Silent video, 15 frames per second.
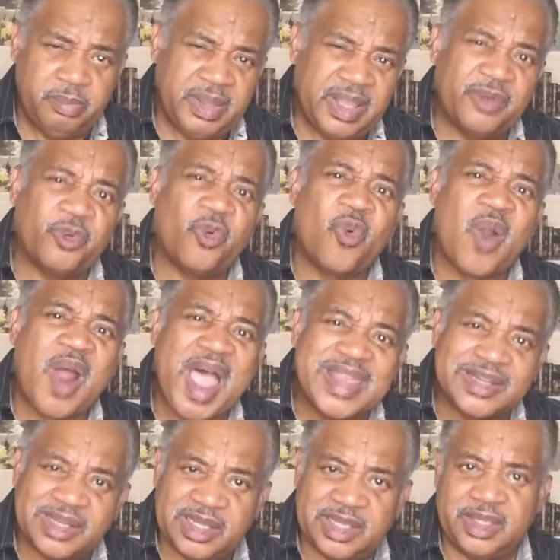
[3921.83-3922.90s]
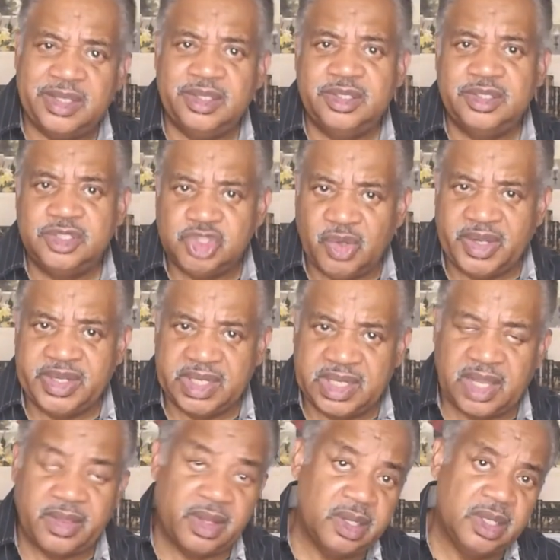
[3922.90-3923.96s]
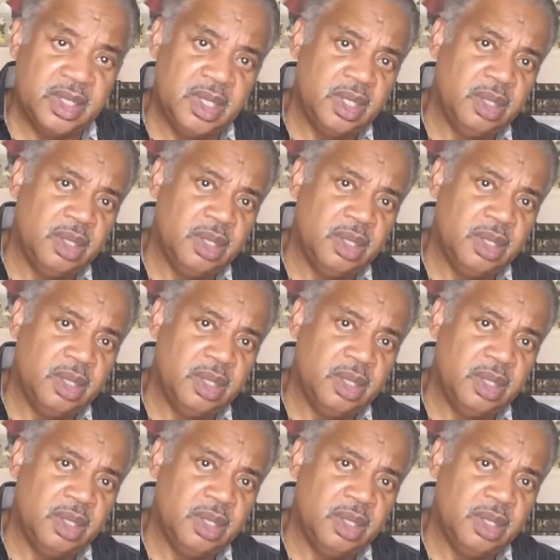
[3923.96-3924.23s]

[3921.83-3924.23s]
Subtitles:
being rightly joined together,